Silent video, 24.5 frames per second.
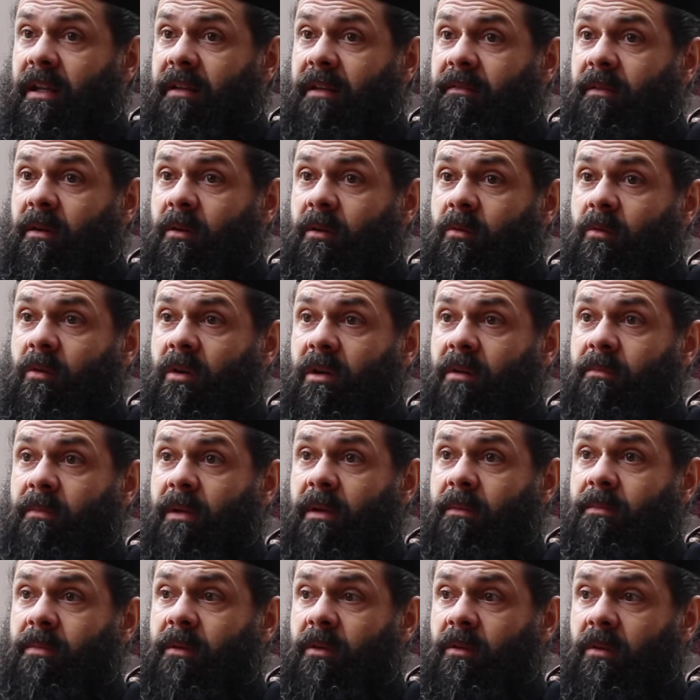never warm
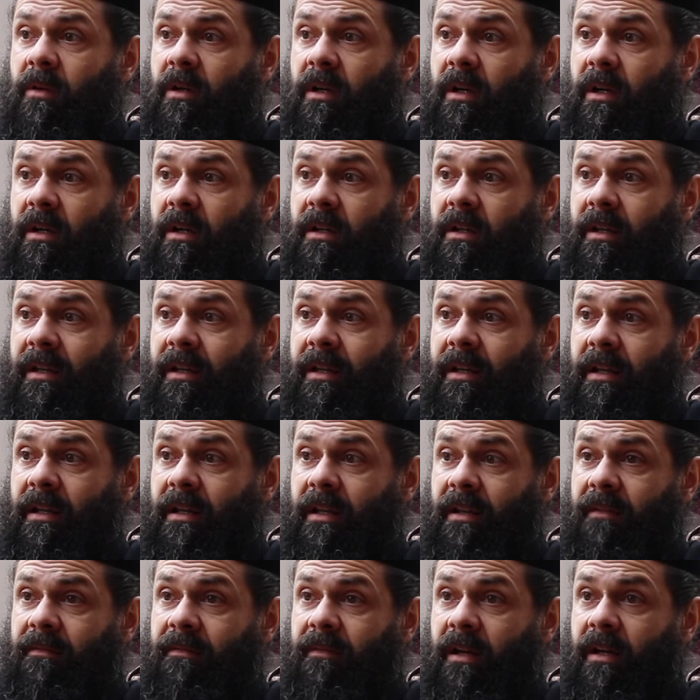up your heart. They can
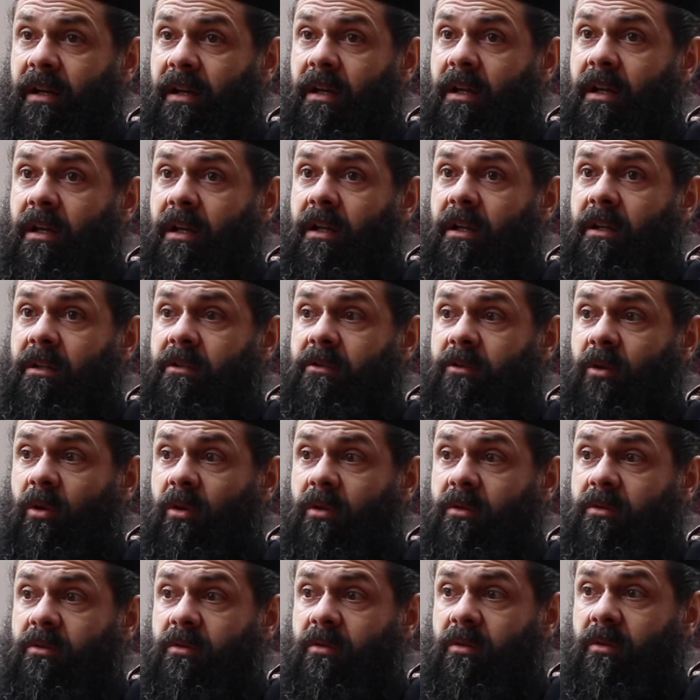never
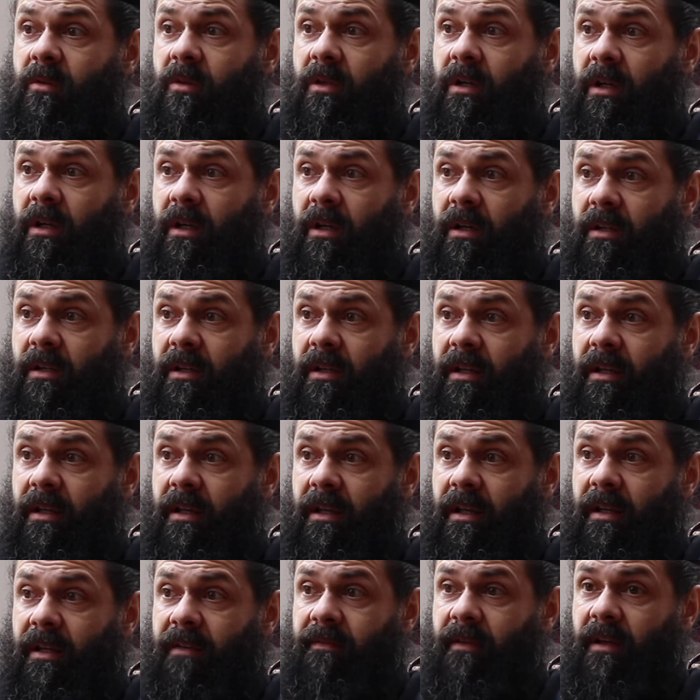talk to your heart. They
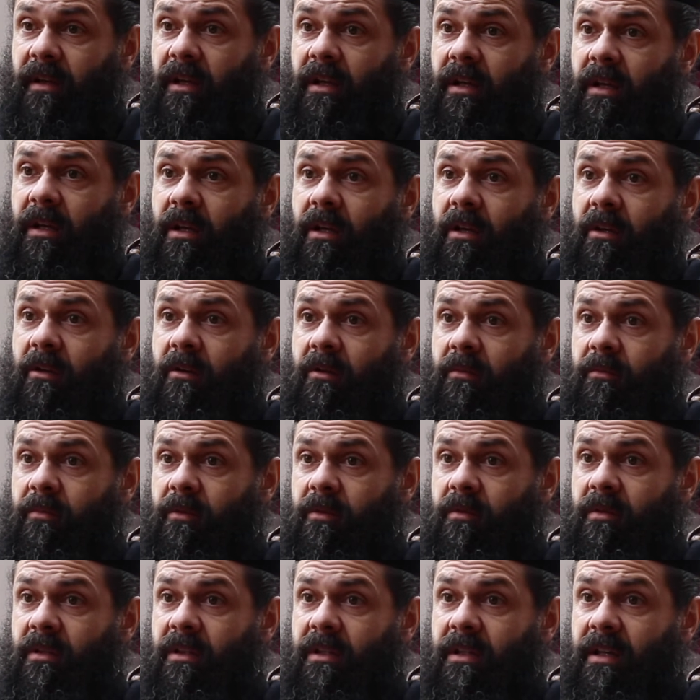can never
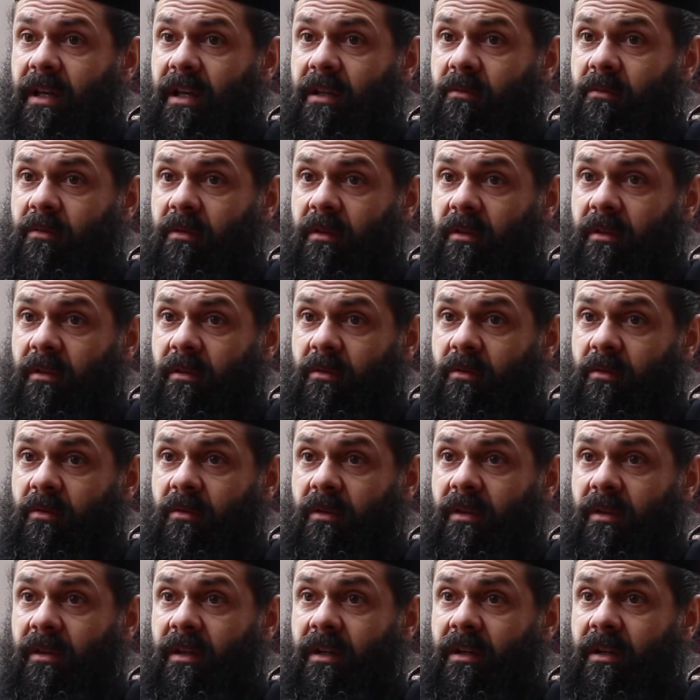communicate with you
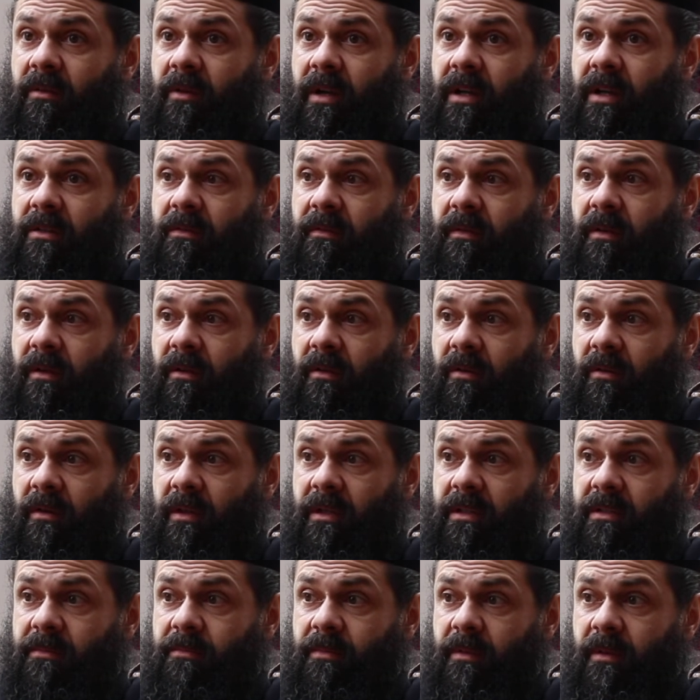the grace of the
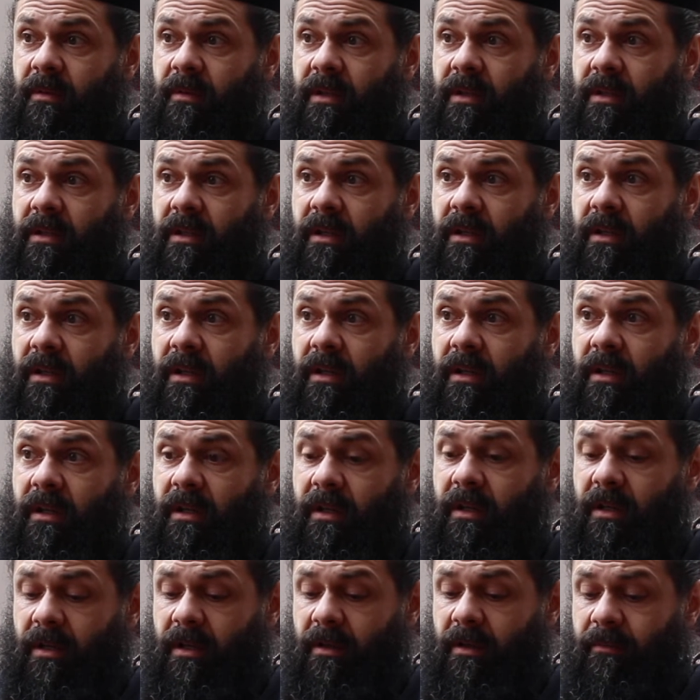Holy Spirit.
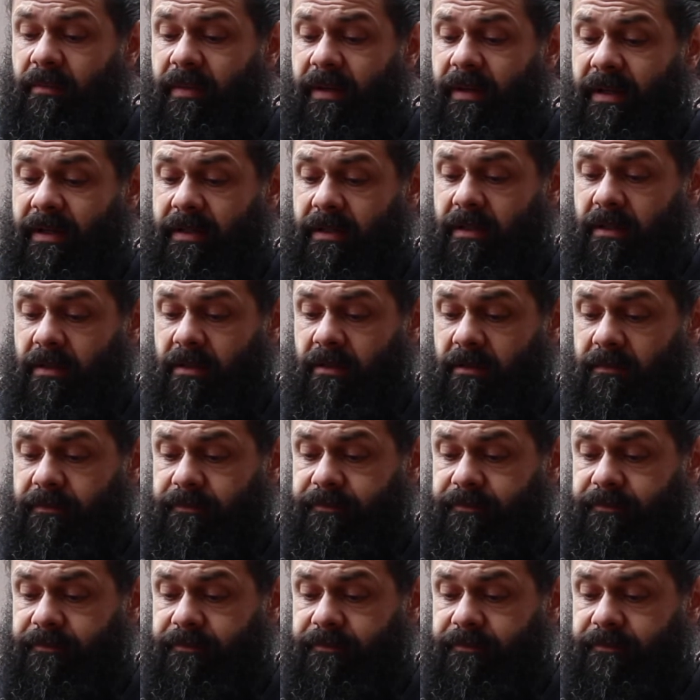But